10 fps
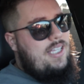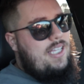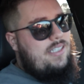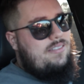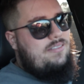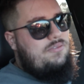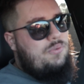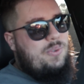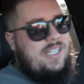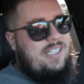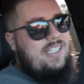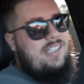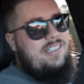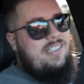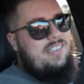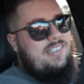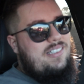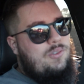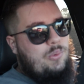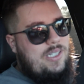And really,
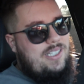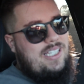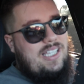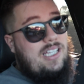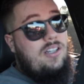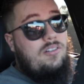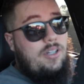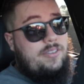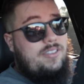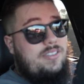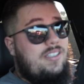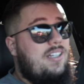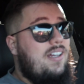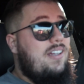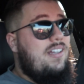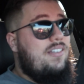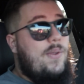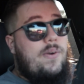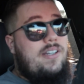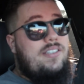it hooks.
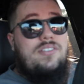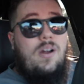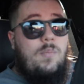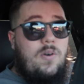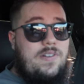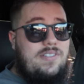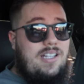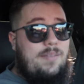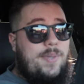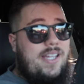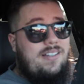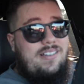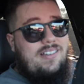There is no more slipping.